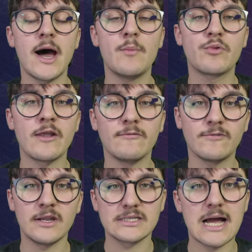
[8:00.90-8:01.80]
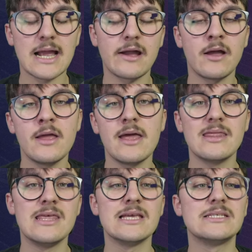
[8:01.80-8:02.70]
Brentford attacker
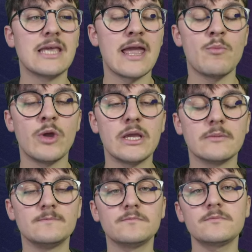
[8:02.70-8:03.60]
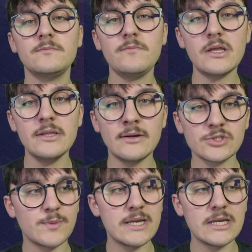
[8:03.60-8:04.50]
this game week. Now,
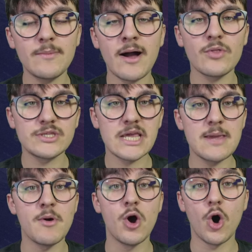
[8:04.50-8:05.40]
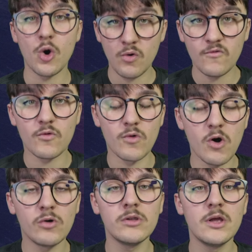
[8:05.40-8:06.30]
speaking about the team
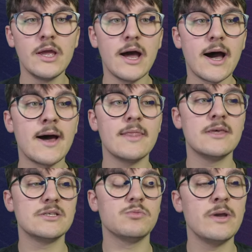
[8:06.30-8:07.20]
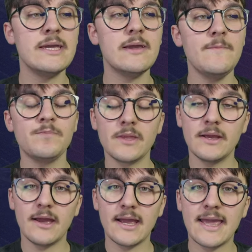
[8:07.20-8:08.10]
overall this week,
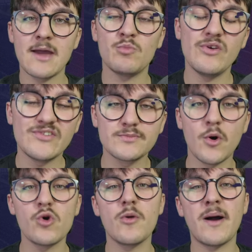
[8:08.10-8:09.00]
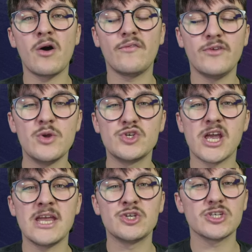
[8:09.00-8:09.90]
again, we've spoke about a few
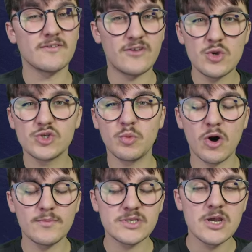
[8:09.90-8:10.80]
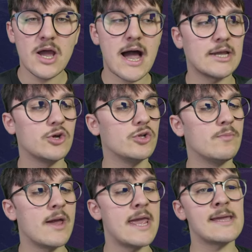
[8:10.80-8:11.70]
changes, a few swaps I could
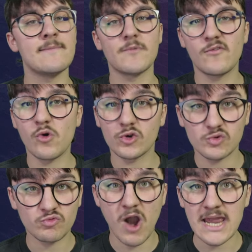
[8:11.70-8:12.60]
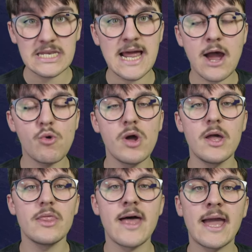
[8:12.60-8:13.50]
make. Of course, right now,
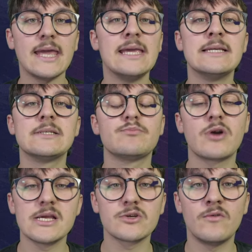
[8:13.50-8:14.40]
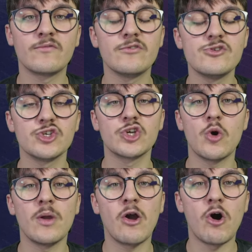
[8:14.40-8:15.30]
there is press conferences
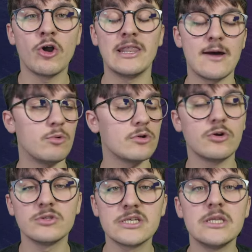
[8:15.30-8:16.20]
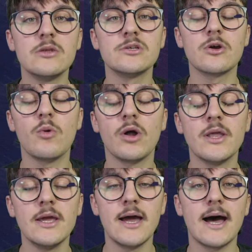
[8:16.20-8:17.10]
going on, and there will continue to go on
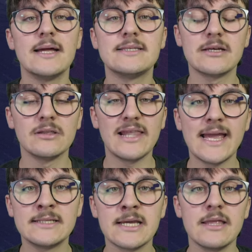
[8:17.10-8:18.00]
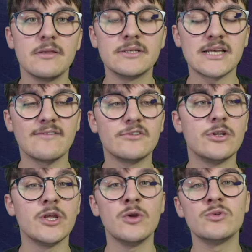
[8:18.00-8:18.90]
till late this
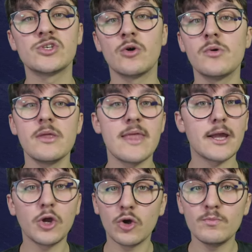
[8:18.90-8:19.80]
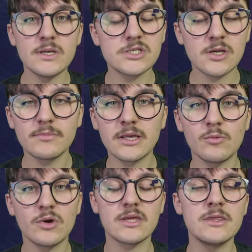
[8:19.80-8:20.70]
afternoon. So there could be something
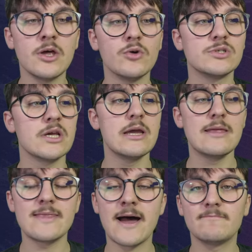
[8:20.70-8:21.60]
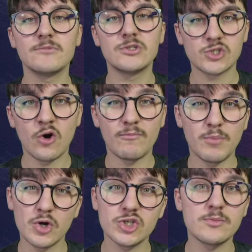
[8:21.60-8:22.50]
within those that sort of
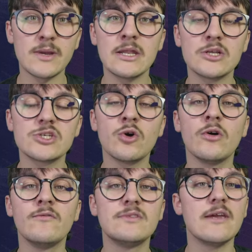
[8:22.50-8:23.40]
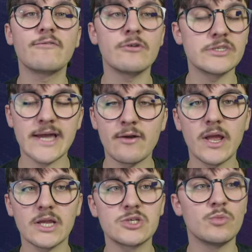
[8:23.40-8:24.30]
pushes me in a sort of different
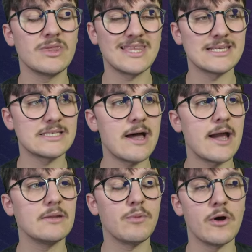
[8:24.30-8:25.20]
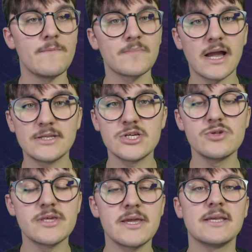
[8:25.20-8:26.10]
direction with this side. But I do
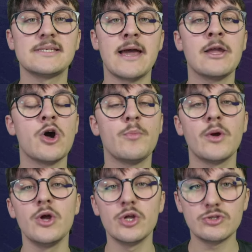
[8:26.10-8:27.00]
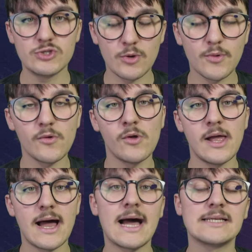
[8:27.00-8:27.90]
think setting up double
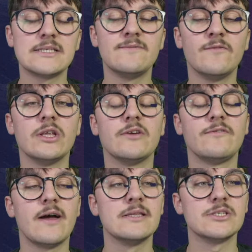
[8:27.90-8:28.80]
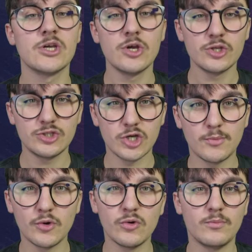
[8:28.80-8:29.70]
Aston Villa defence,
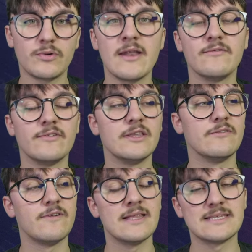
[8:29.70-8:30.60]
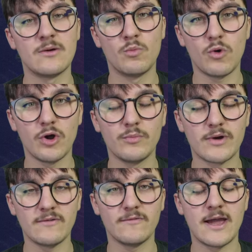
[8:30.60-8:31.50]
double Brentford defence, and
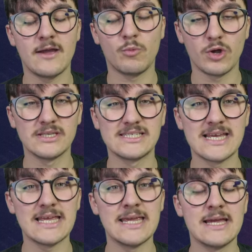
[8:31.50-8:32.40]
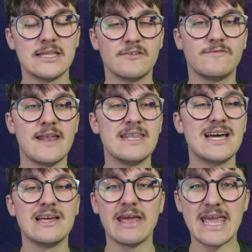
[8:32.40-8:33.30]
one City
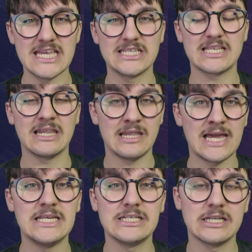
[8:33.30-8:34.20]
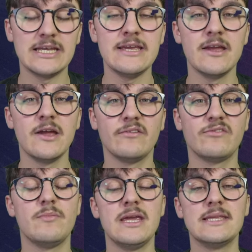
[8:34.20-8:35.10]
defender is likely for
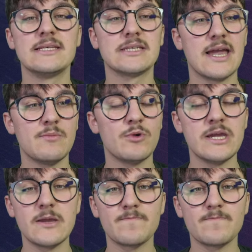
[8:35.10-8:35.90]
me this game week.